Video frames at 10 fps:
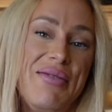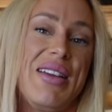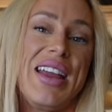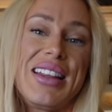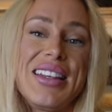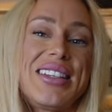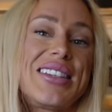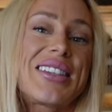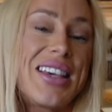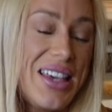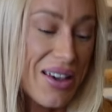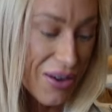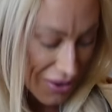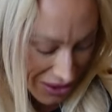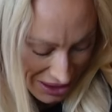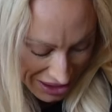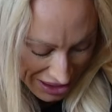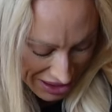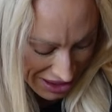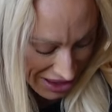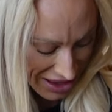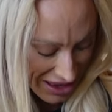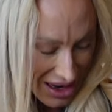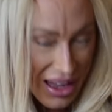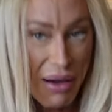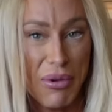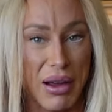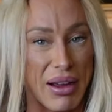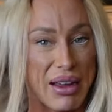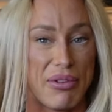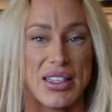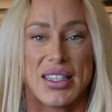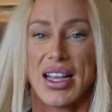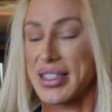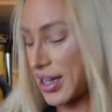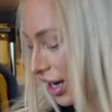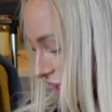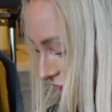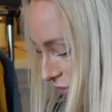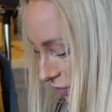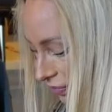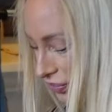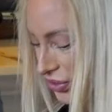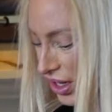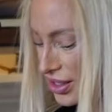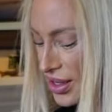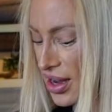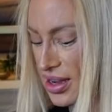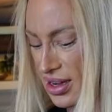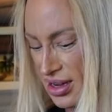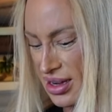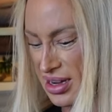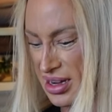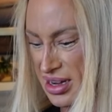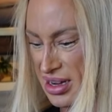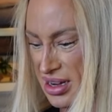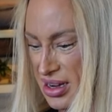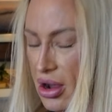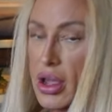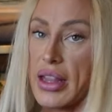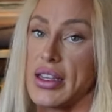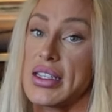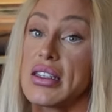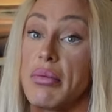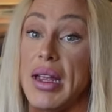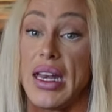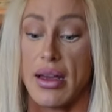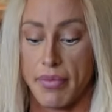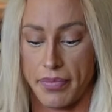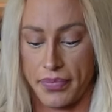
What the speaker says: Man, this is cute. Okay, wait, what size did I get? Did I say? Okay, this is a medium.